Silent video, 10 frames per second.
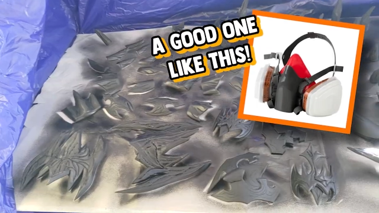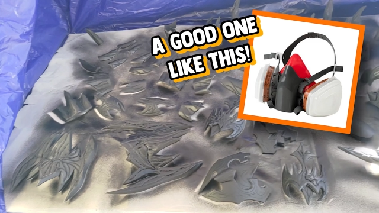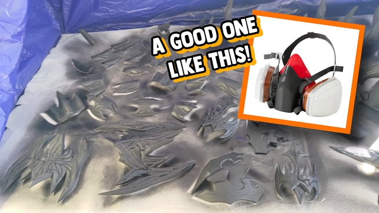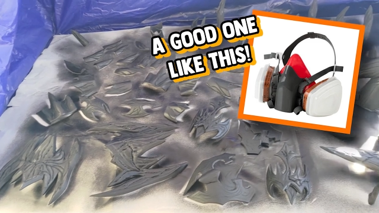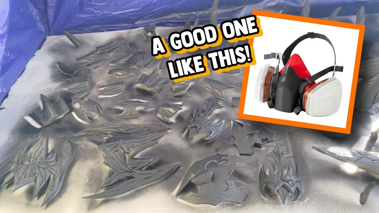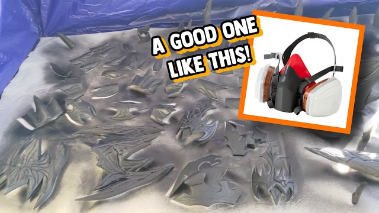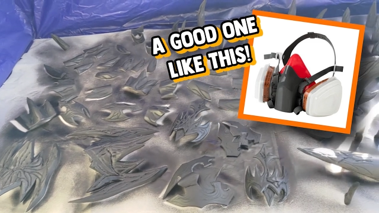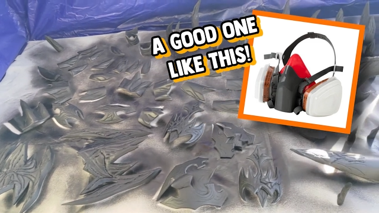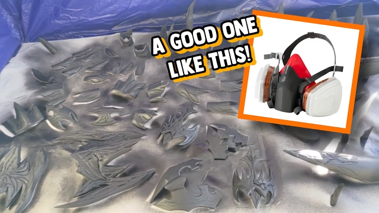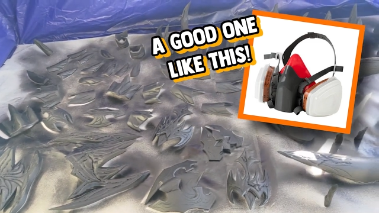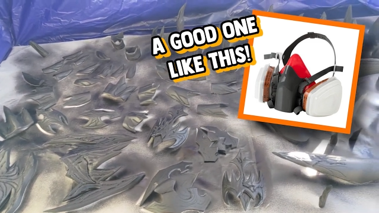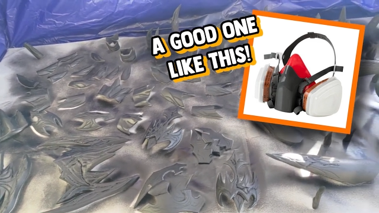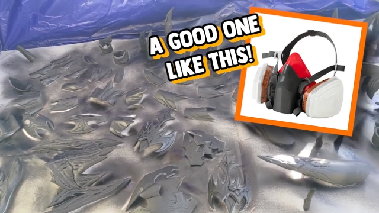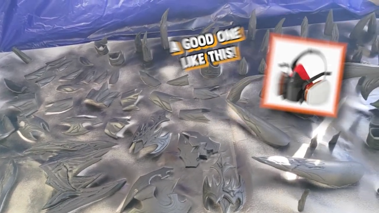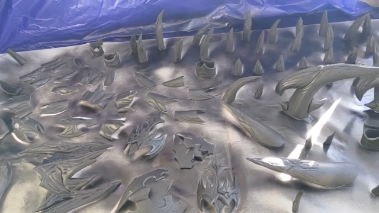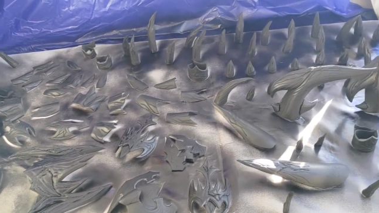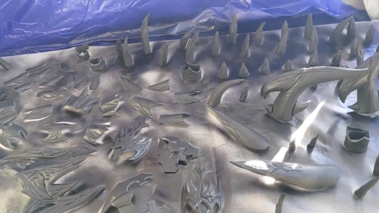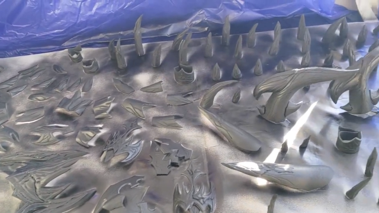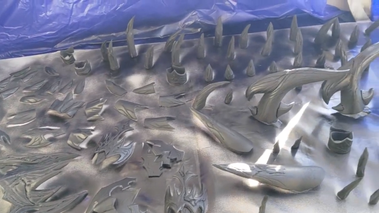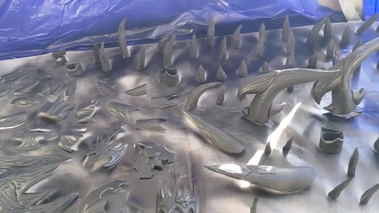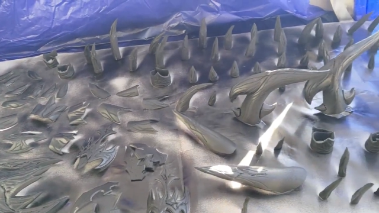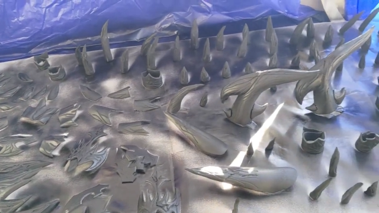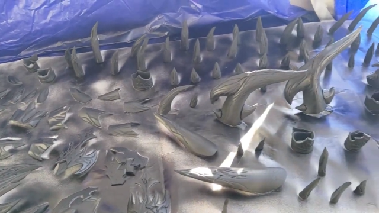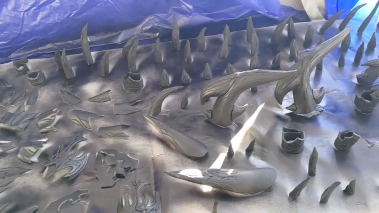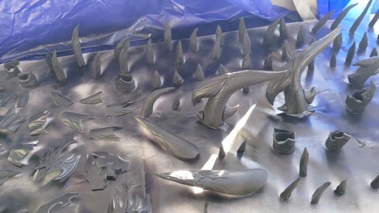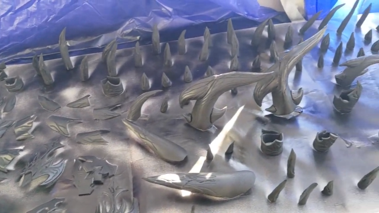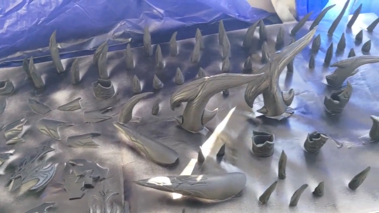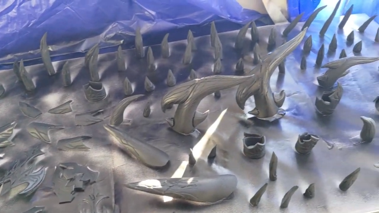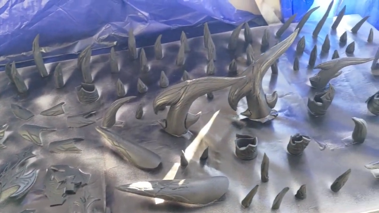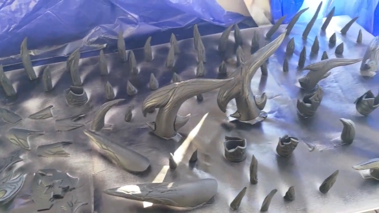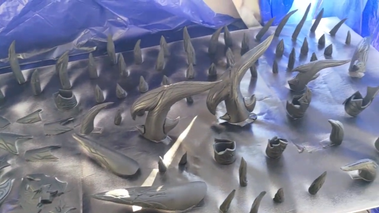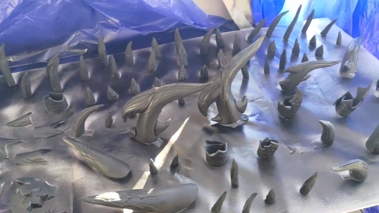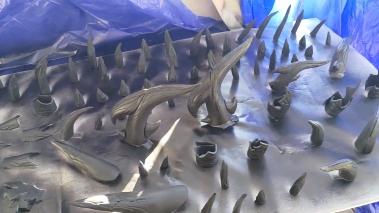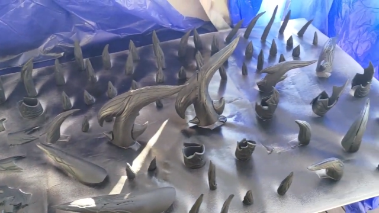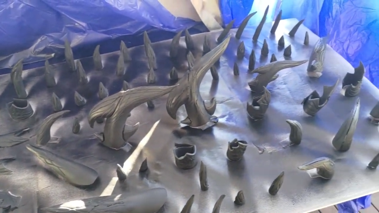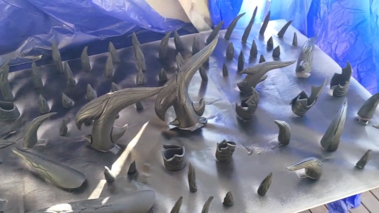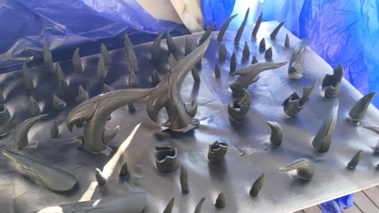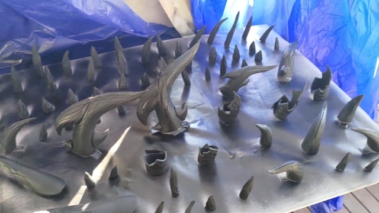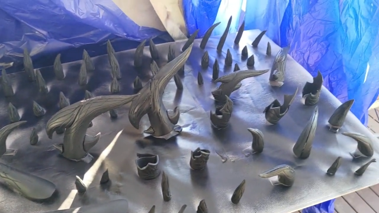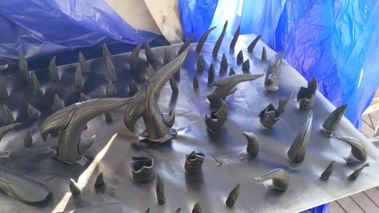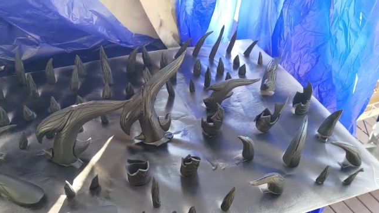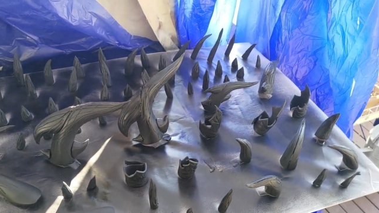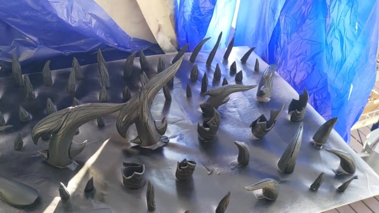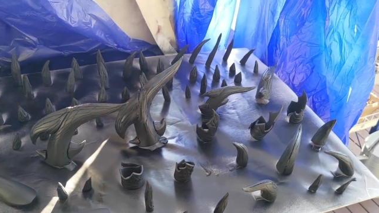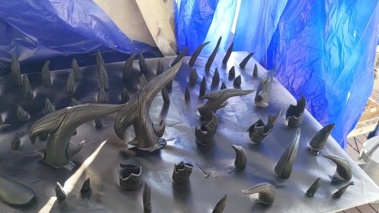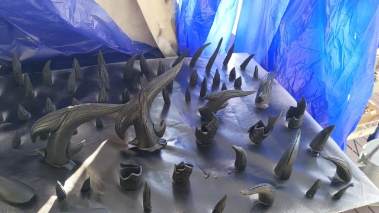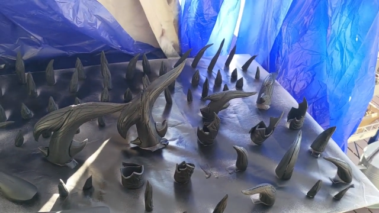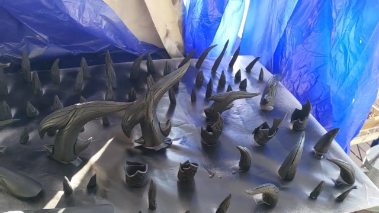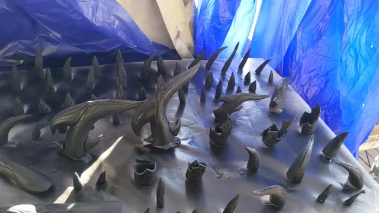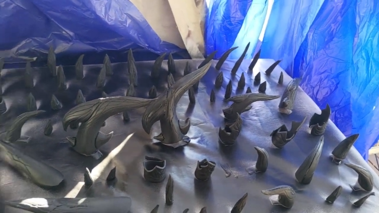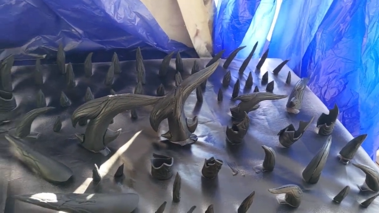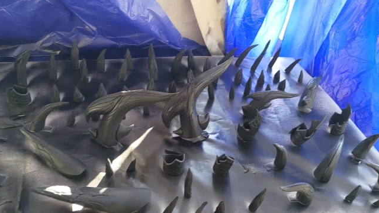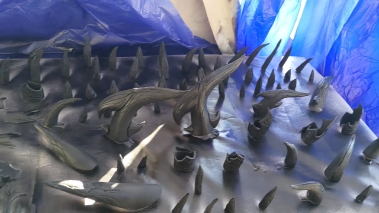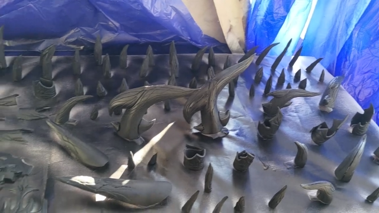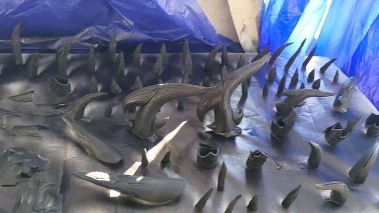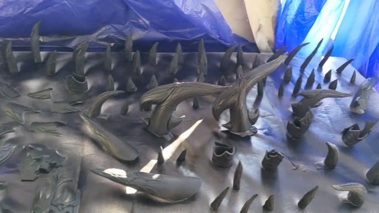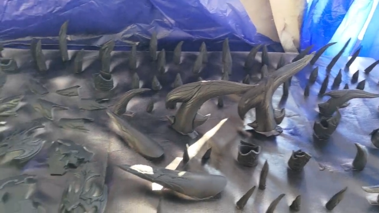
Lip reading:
No face is visible, so there are no lips to read.